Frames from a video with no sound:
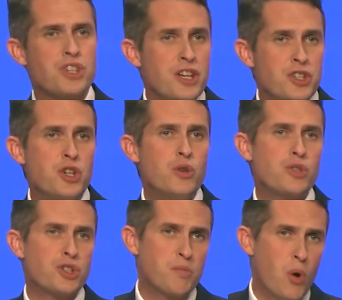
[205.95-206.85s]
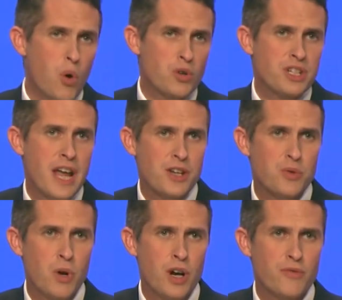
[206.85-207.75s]
a new support
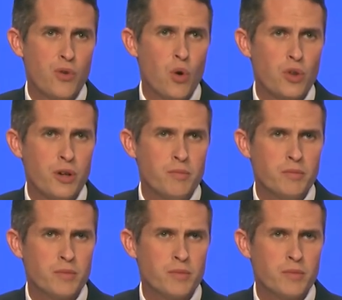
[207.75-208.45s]
network for them.